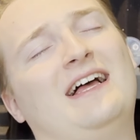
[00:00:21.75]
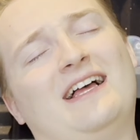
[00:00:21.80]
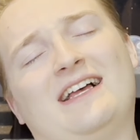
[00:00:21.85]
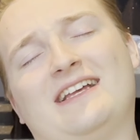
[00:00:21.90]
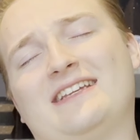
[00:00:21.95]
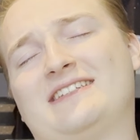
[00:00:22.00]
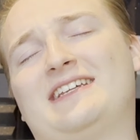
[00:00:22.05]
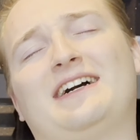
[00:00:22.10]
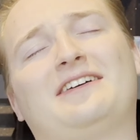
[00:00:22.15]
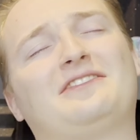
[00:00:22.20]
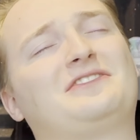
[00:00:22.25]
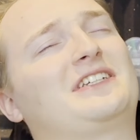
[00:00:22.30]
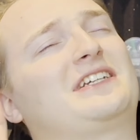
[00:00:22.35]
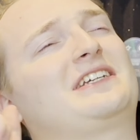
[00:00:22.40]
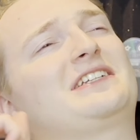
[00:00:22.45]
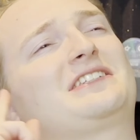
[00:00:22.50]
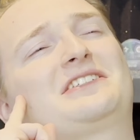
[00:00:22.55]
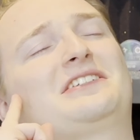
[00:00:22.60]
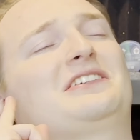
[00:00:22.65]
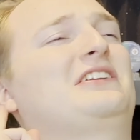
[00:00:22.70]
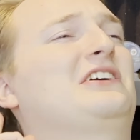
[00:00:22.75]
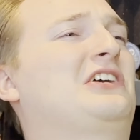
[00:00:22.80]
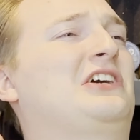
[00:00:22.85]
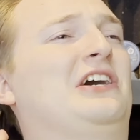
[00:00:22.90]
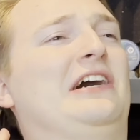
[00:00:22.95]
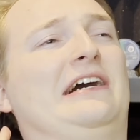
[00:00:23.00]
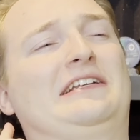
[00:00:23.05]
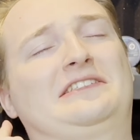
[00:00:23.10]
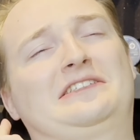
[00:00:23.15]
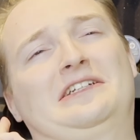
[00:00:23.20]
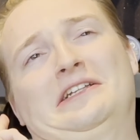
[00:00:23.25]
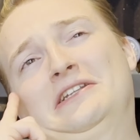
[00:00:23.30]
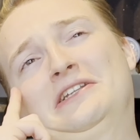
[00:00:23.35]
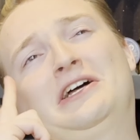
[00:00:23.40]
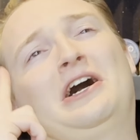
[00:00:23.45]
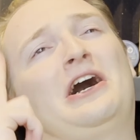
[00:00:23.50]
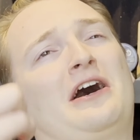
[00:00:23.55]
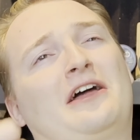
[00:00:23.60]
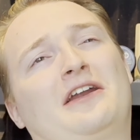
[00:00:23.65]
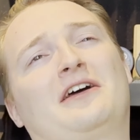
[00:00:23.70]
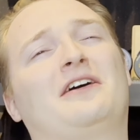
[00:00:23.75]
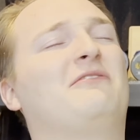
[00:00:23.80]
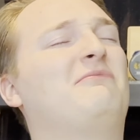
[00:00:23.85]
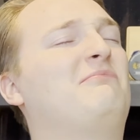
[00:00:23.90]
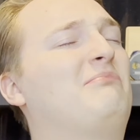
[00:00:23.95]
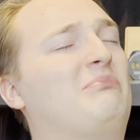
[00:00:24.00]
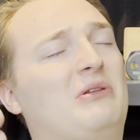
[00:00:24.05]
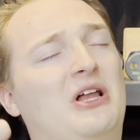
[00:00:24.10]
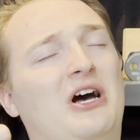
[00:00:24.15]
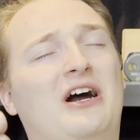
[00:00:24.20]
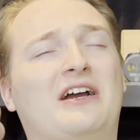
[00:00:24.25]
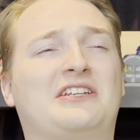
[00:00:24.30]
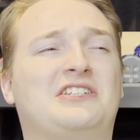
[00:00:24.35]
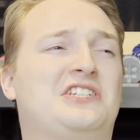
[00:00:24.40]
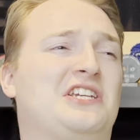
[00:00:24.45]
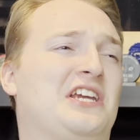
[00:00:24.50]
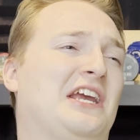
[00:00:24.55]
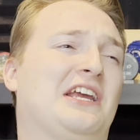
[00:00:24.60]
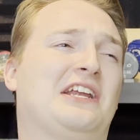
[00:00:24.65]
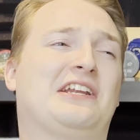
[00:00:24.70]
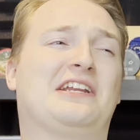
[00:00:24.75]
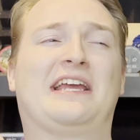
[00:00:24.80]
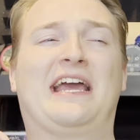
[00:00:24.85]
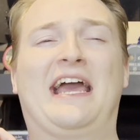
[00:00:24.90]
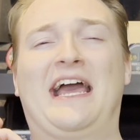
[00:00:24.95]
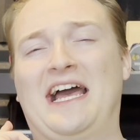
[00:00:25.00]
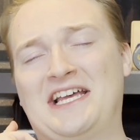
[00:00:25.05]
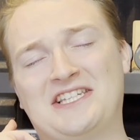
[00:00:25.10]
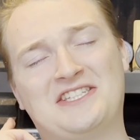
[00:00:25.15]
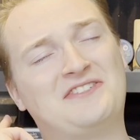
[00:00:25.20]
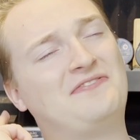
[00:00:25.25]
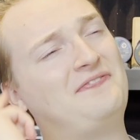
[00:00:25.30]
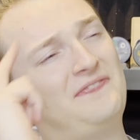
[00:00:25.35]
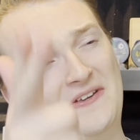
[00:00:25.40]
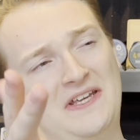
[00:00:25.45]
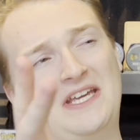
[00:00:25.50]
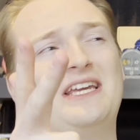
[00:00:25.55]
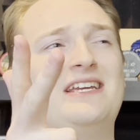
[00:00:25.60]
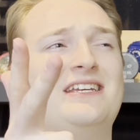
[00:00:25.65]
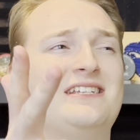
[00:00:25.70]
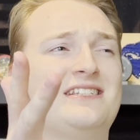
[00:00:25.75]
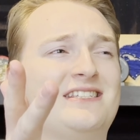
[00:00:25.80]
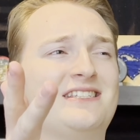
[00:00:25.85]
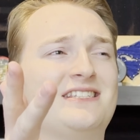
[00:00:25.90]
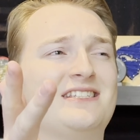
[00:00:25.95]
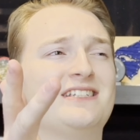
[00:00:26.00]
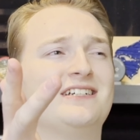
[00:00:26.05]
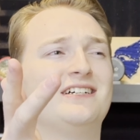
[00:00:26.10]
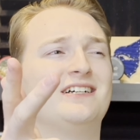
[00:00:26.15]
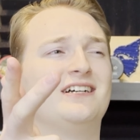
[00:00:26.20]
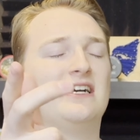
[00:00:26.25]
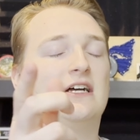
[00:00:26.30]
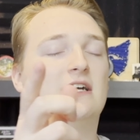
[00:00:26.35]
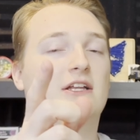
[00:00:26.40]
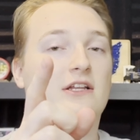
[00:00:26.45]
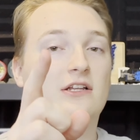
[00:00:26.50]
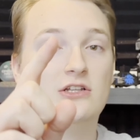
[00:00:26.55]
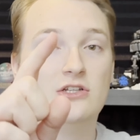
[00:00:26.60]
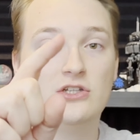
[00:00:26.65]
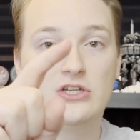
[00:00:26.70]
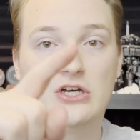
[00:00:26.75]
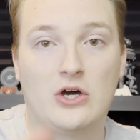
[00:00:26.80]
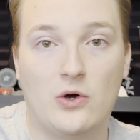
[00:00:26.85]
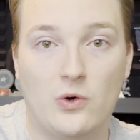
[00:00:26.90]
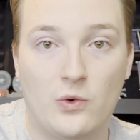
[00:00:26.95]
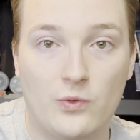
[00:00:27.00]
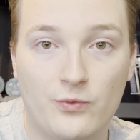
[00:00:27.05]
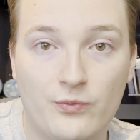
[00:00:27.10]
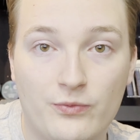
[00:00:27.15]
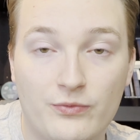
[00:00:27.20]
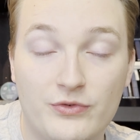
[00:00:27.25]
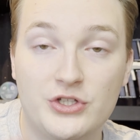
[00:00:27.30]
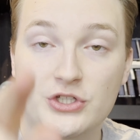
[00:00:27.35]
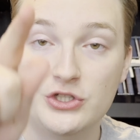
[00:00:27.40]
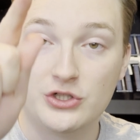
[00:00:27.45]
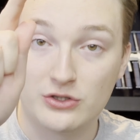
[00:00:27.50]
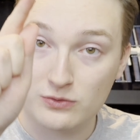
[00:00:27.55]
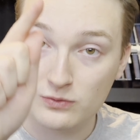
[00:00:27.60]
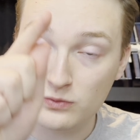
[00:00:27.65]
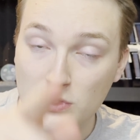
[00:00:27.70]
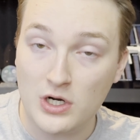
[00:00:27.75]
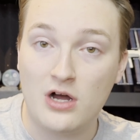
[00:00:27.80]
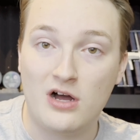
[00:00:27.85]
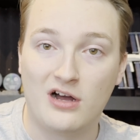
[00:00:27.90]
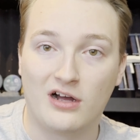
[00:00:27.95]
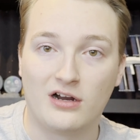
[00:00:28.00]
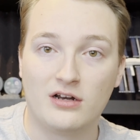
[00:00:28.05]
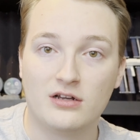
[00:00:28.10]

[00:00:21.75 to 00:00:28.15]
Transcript: sounds like it's gonna cost a lot of blockchain gas fees, no, you're wrong.